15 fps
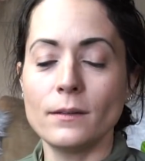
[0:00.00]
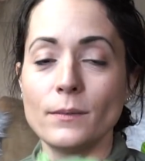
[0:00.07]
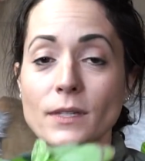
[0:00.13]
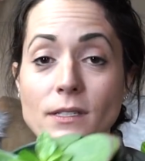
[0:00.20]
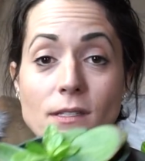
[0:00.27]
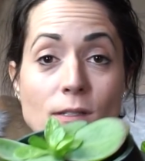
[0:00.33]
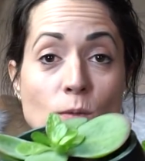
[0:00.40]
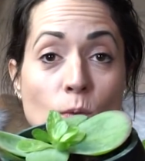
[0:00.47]

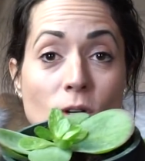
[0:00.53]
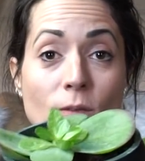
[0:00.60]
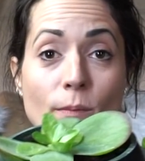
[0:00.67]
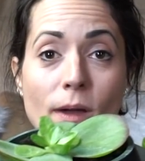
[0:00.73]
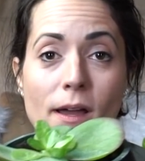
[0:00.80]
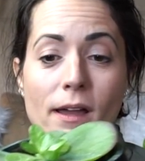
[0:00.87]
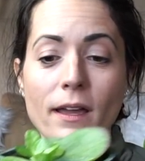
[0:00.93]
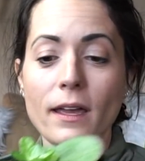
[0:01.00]
This is one of
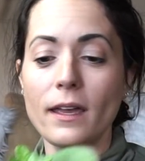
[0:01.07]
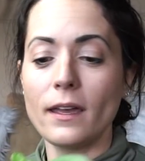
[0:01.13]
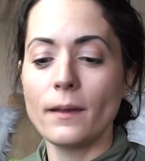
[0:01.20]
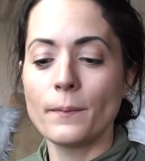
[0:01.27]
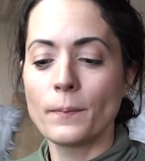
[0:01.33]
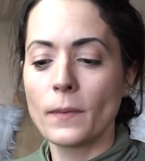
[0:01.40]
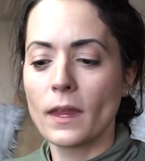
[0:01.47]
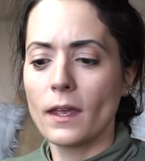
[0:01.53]
my,
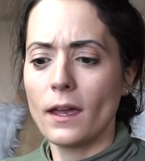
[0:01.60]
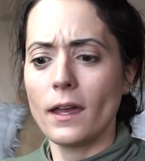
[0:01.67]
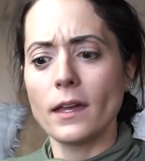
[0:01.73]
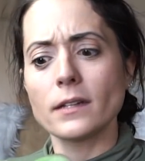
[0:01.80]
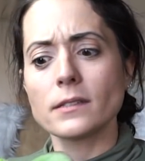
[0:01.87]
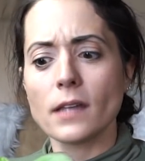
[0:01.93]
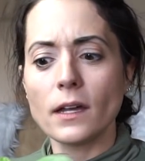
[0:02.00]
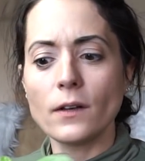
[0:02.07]
I
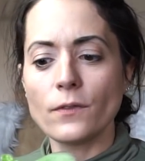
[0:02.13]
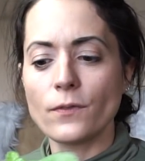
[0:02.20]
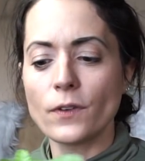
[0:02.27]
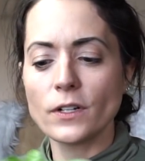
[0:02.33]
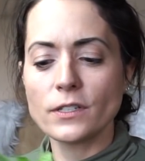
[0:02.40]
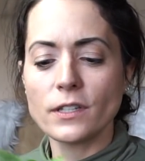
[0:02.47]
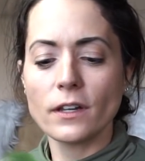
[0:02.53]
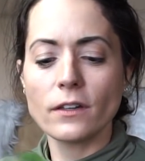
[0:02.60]
guess, kind of
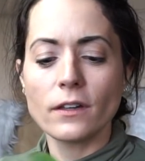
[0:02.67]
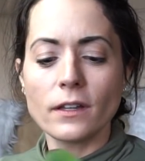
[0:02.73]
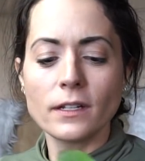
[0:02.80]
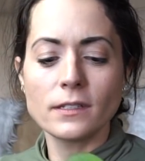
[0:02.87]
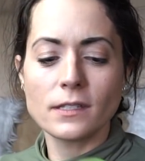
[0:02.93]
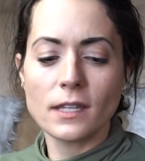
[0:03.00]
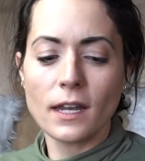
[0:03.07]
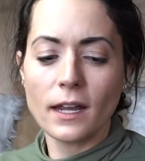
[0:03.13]
first
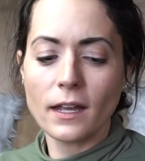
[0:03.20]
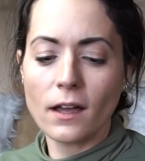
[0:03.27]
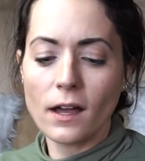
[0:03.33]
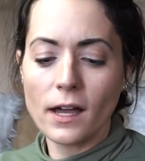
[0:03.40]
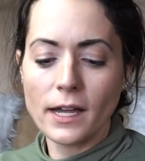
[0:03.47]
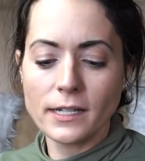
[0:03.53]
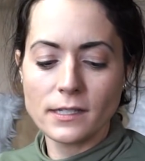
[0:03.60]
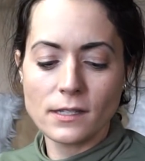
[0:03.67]
succulents that I
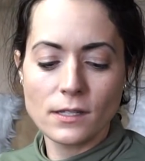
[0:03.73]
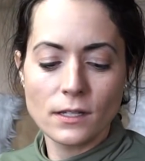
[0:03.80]
got.